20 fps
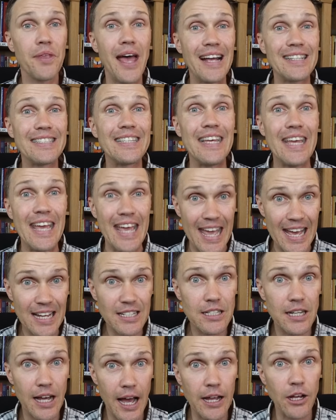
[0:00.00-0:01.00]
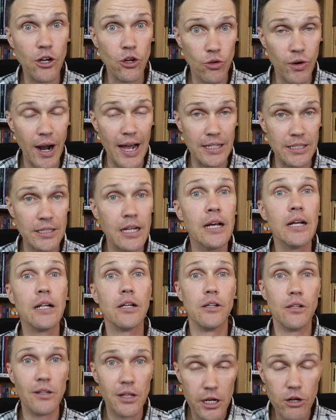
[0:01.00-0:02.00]
as the Antichrist,
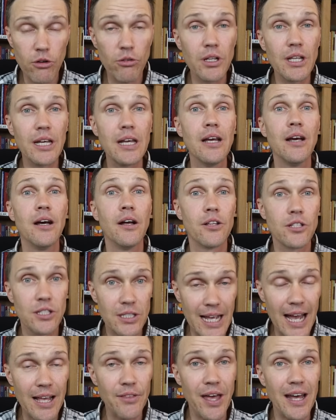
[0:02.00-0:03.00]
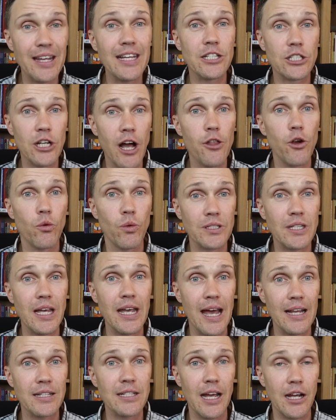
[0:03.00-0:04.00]
literally said that each other was
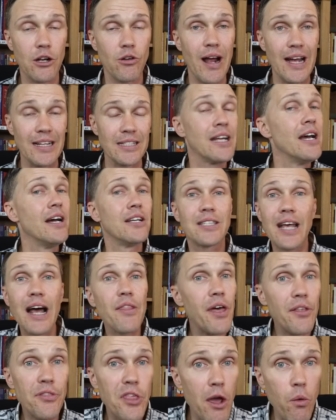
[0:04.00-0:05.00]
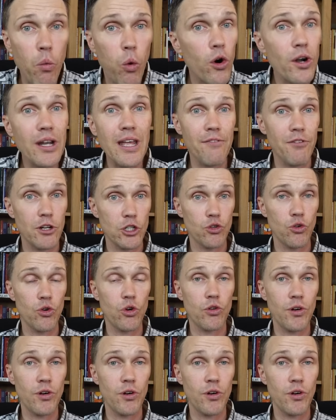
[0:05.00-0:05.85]
the Antichrist, said that they weren't even true